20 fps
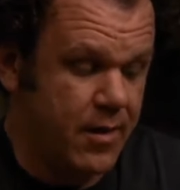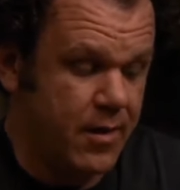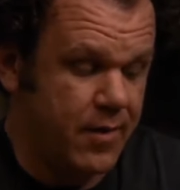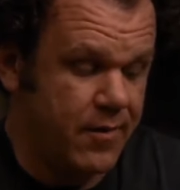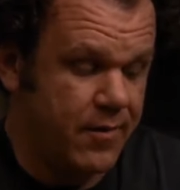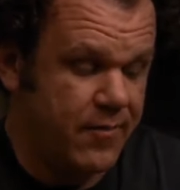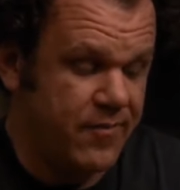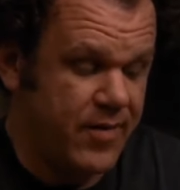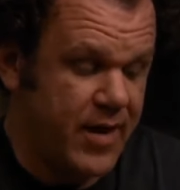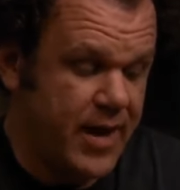
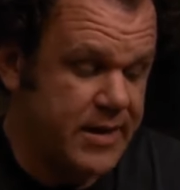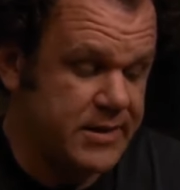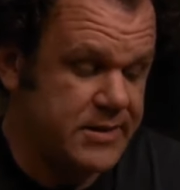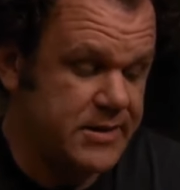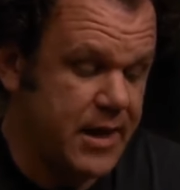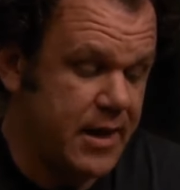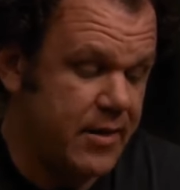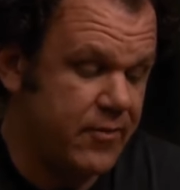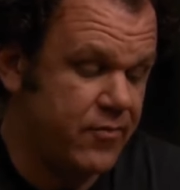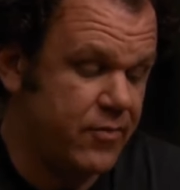a
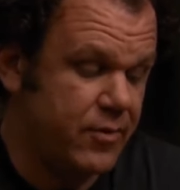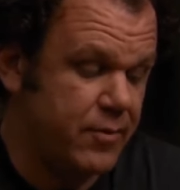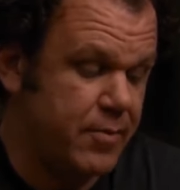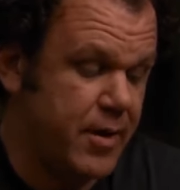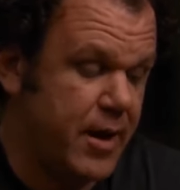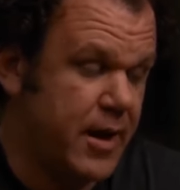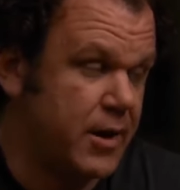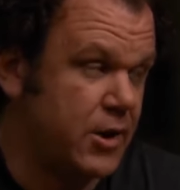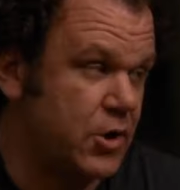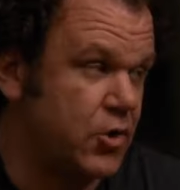fan site for
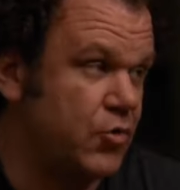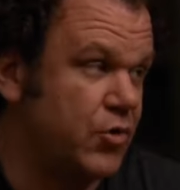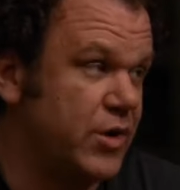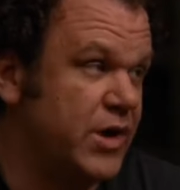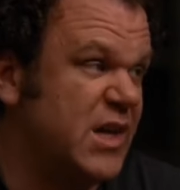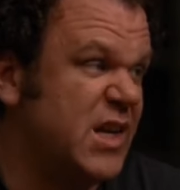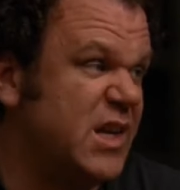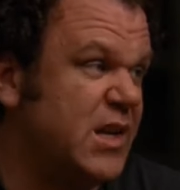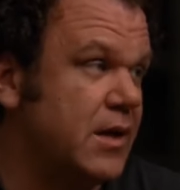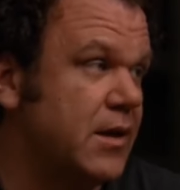the band
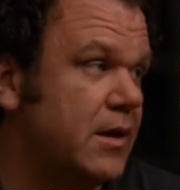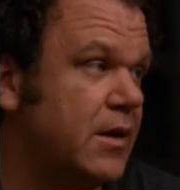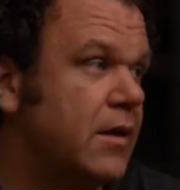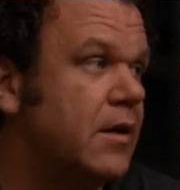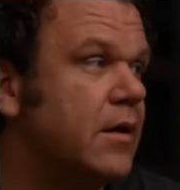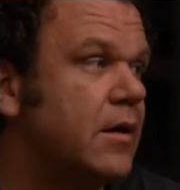Creed.